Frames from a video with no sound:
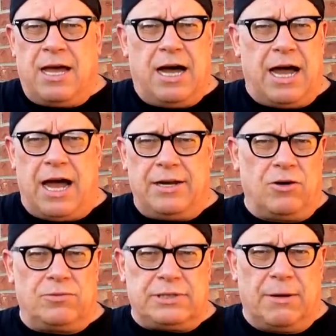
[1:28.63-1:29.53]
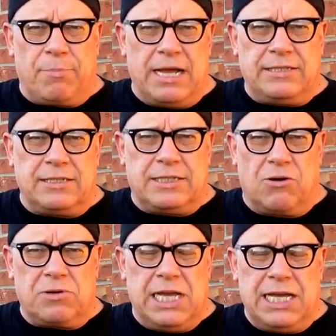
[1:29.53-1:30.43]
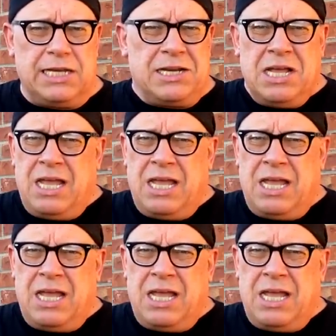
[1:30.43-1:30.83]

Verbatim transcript: I know some places don't get it,